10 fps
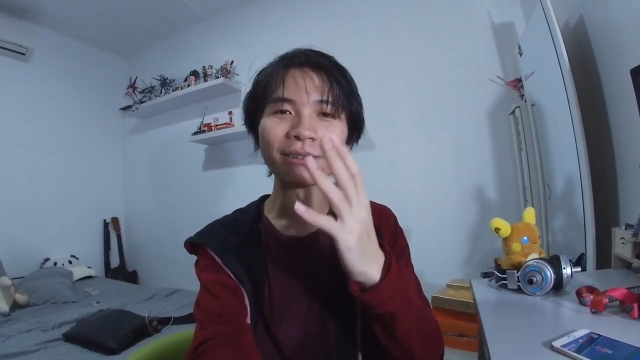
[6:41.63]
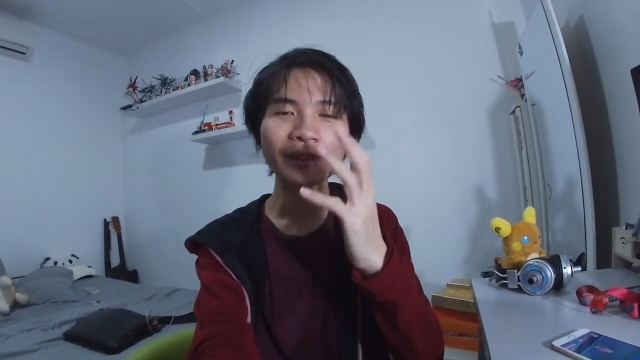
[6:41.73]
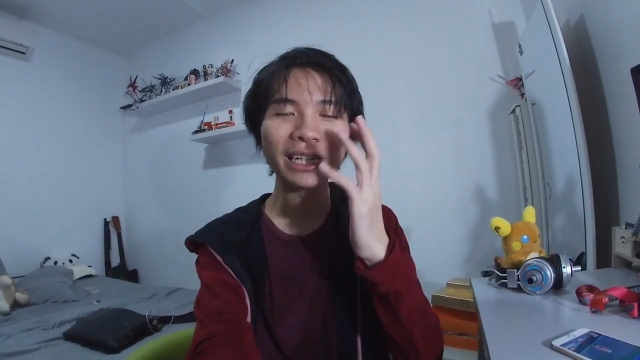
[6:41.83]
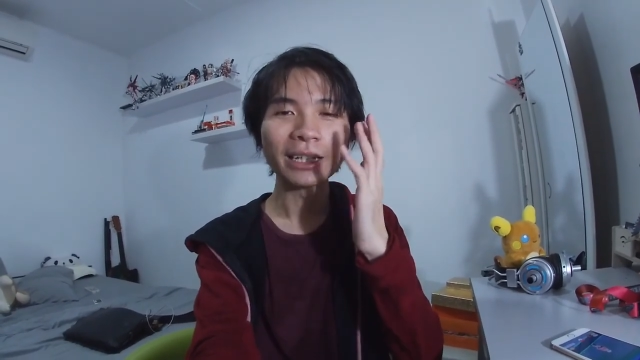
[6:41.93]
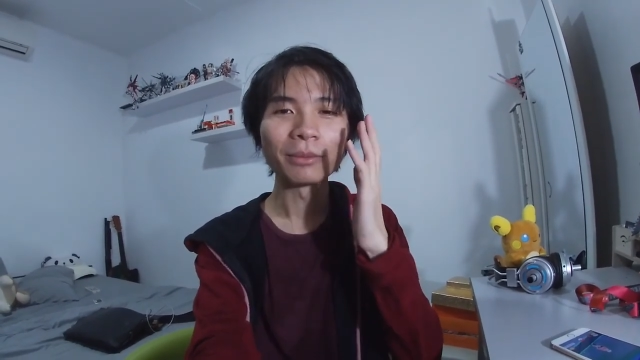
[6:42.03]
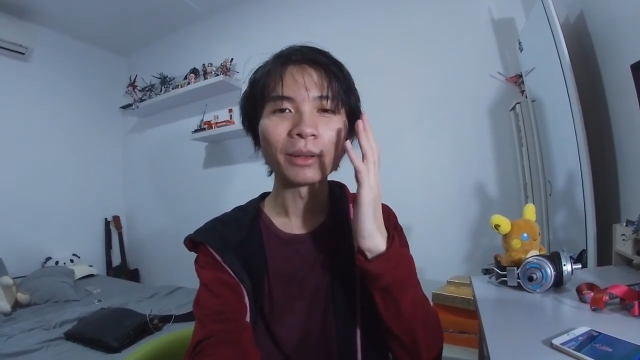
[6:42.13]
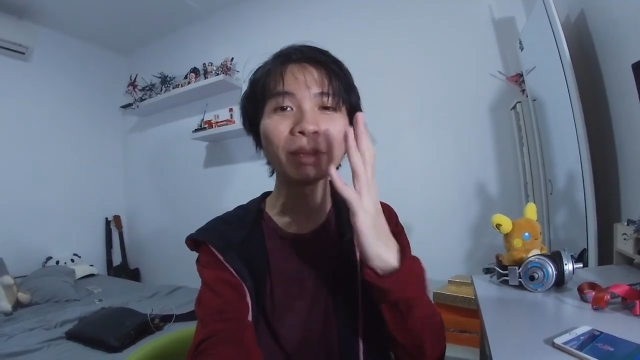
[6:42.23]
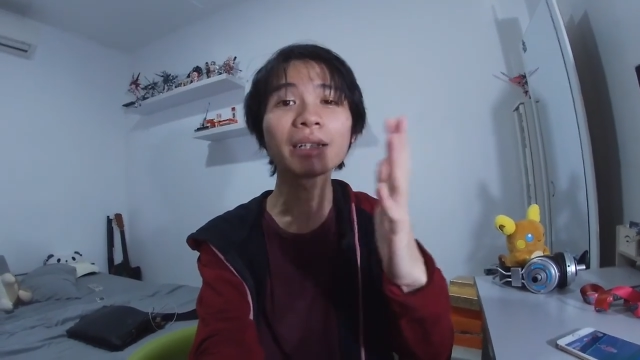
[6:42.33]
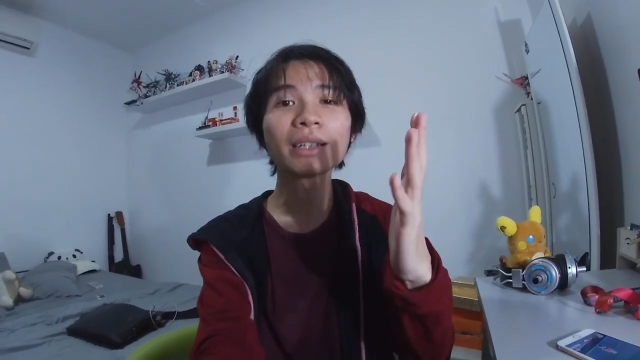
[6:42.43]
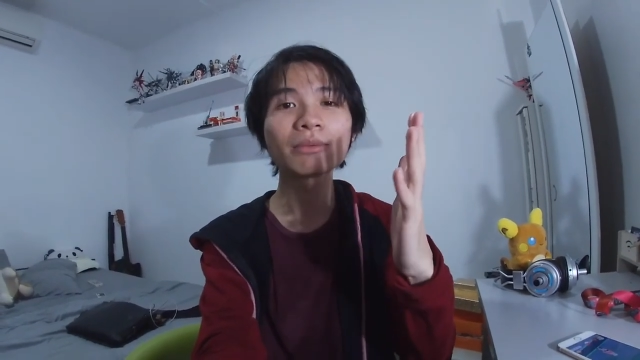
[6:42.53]
Don't forget to give me a
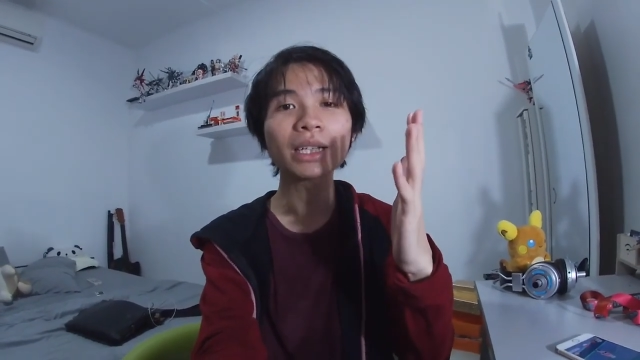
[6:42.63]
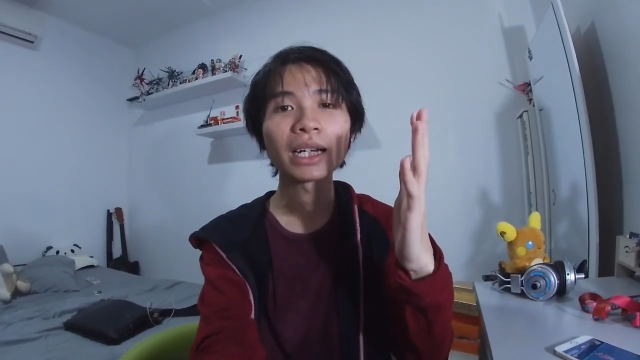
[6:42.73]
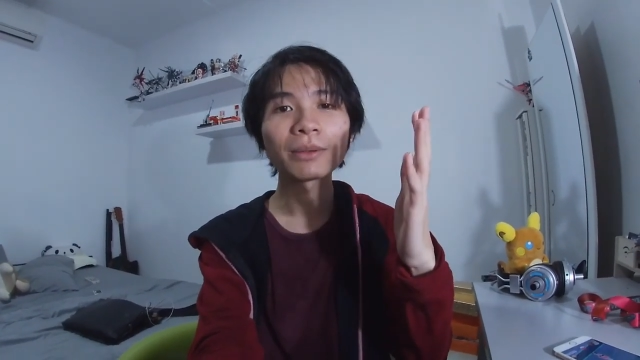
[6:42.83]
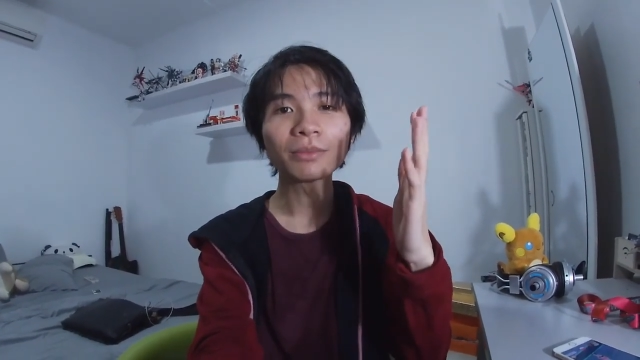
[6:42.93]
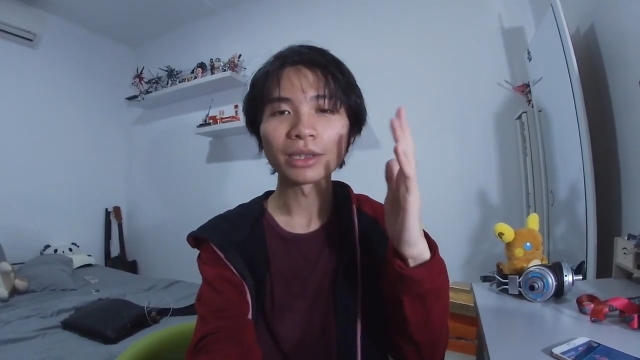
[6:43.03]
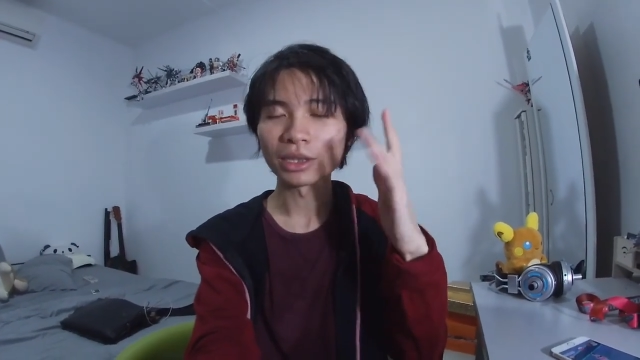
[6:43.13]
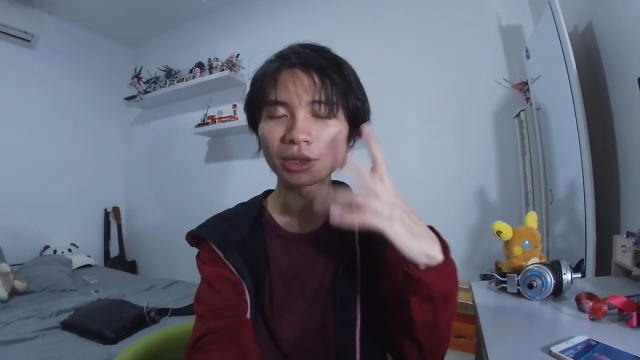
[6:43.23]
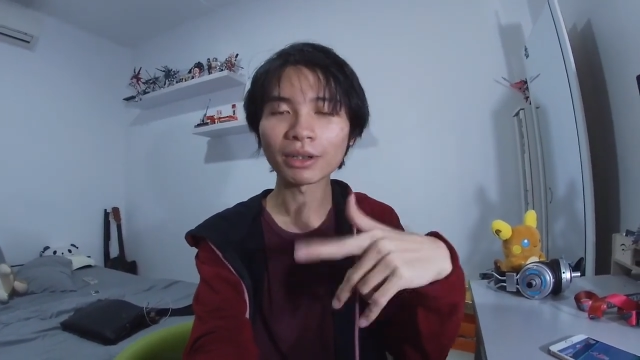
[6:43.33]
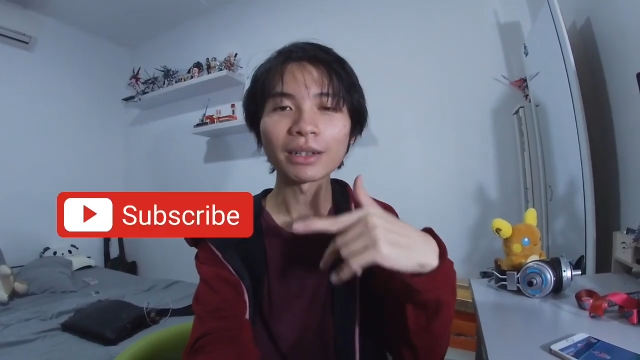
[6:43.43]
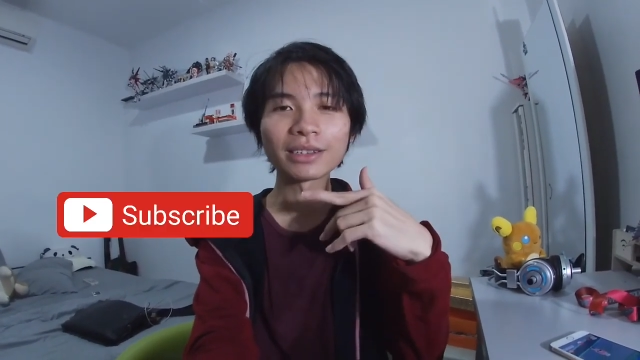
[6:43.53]
big thumbs up,
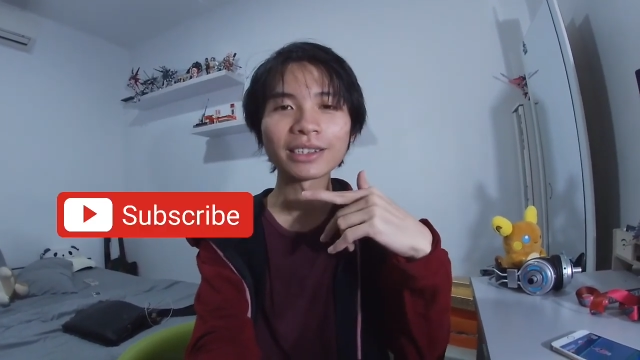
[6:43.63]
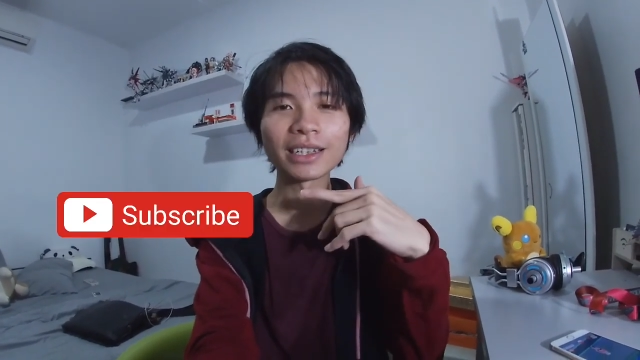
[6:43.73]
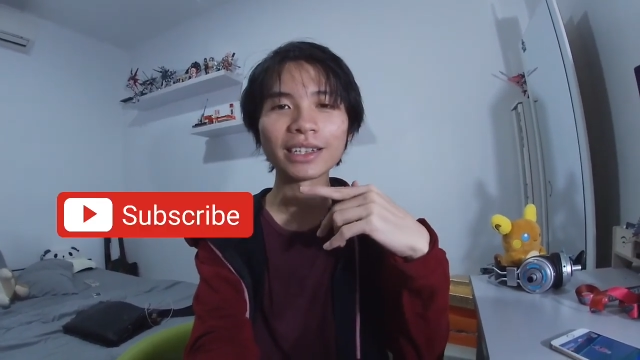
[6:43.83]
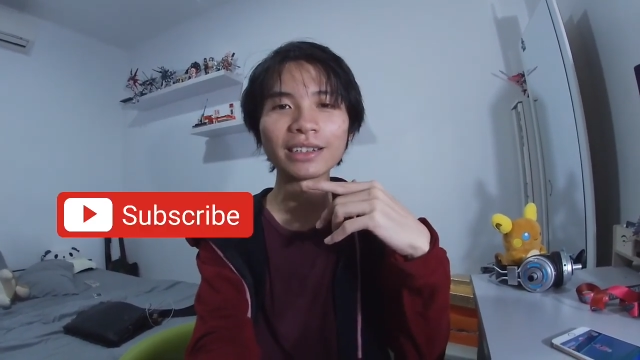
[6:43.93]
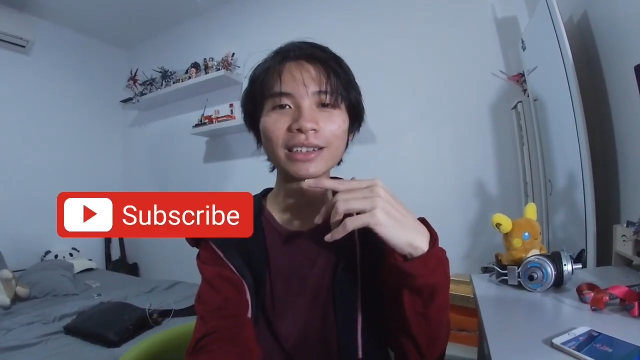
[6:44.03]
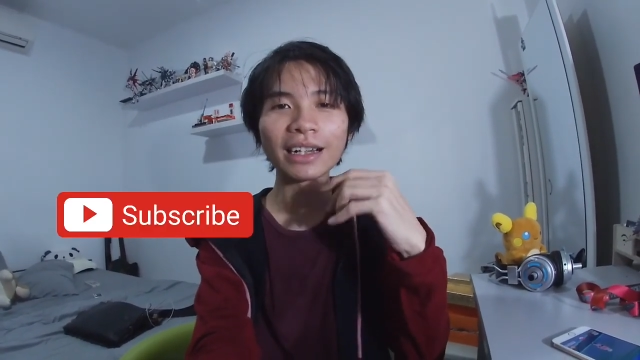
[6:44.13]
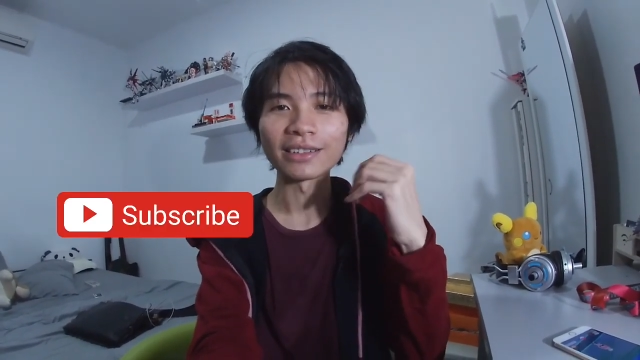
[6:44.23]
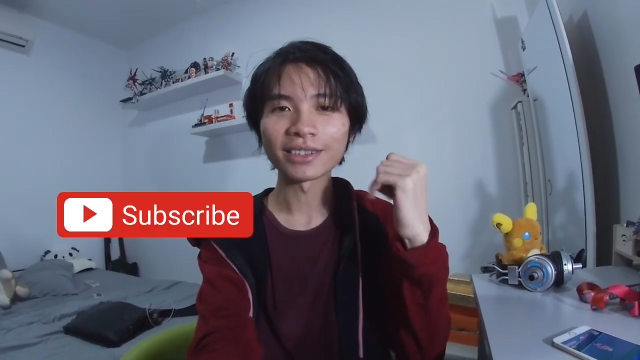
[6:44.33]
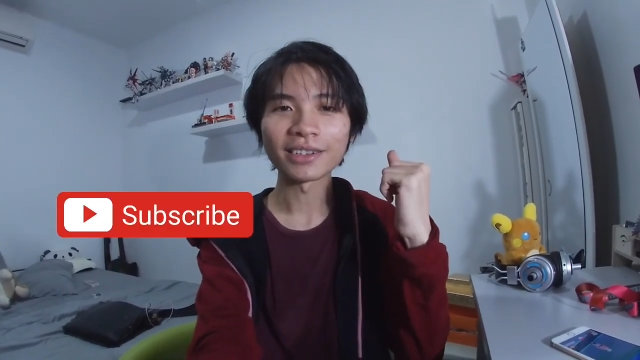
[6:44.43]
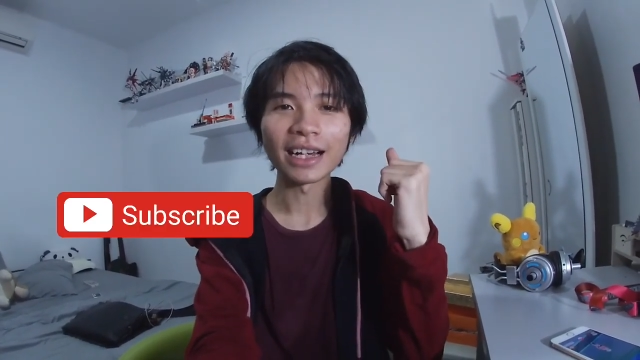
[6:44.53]
subscribe to this channel, and
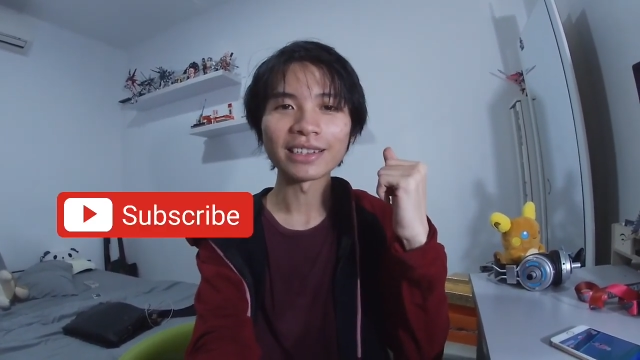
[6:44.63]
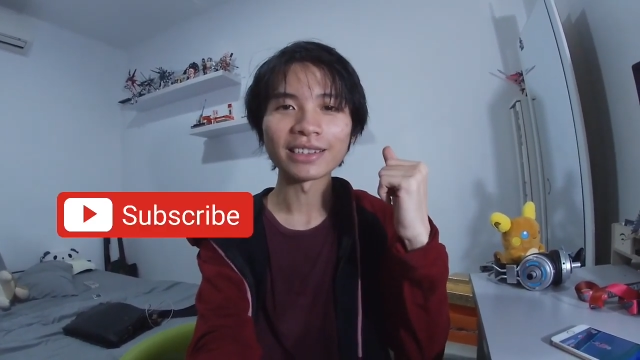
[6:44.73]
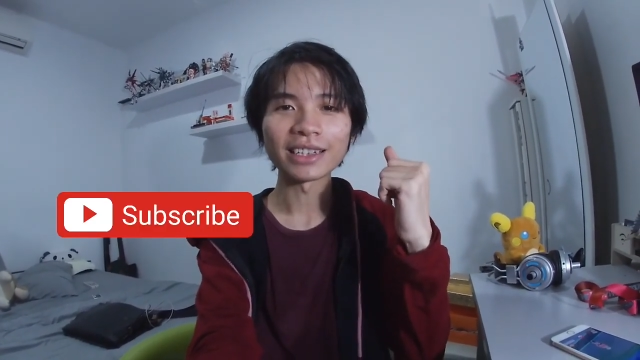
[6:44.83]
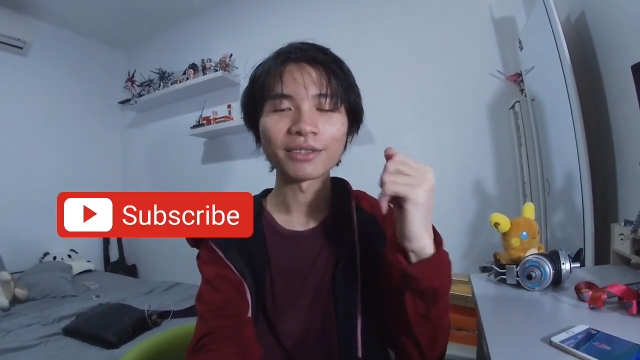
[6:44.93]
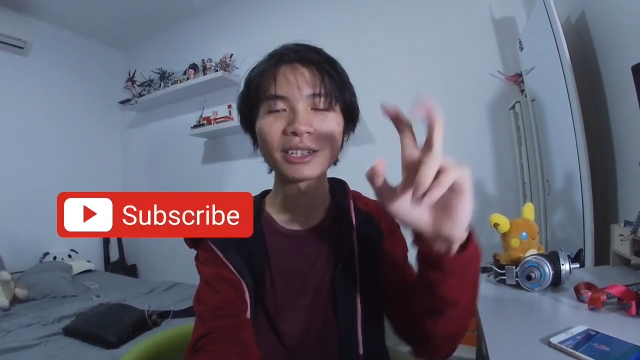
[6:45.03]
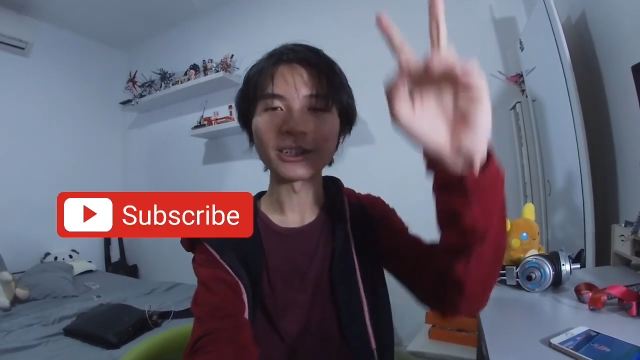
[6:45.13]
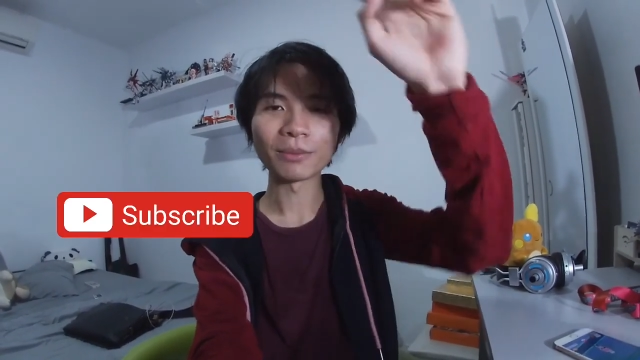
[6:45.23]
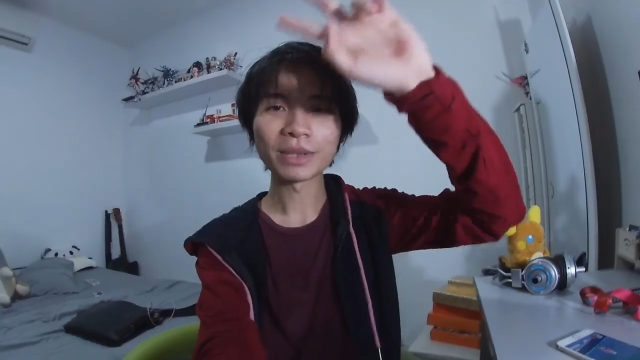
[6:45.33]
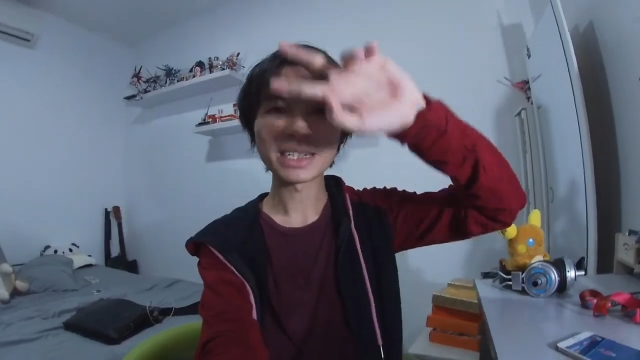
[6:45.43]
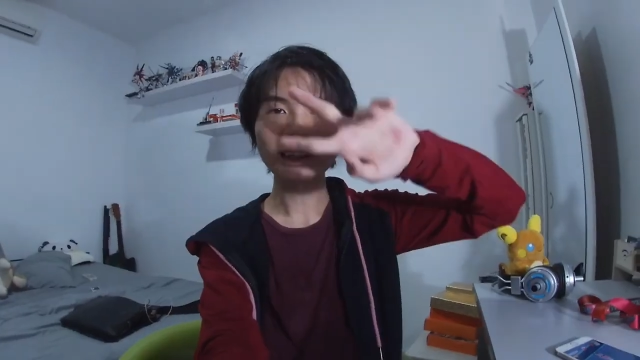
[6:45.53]
I'll see you guys in the next video.
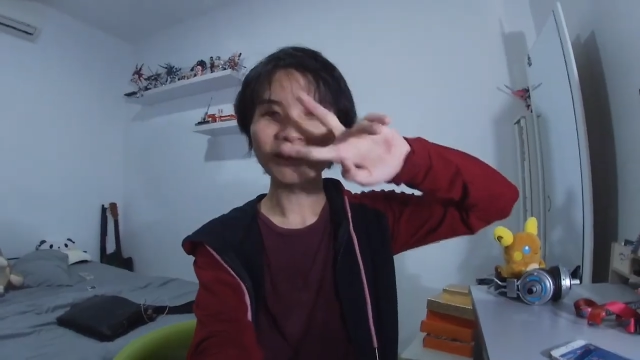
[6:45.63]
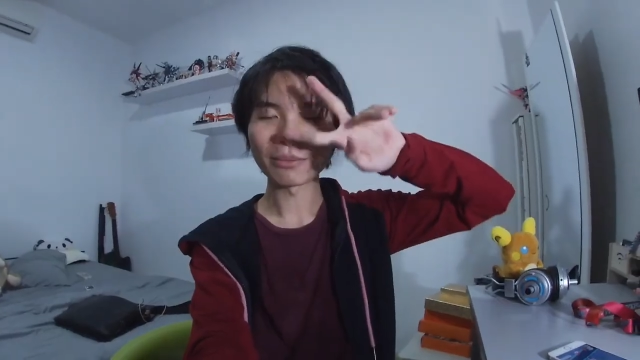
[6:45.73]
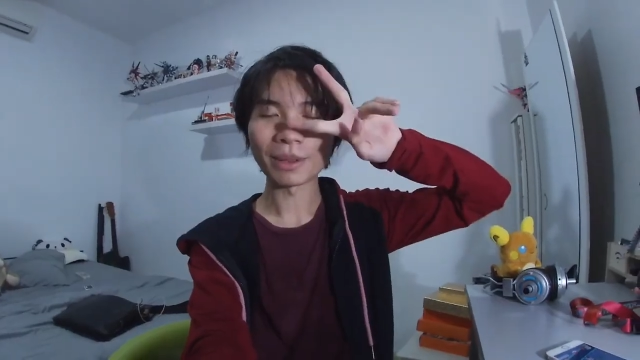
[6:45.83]
Peace out.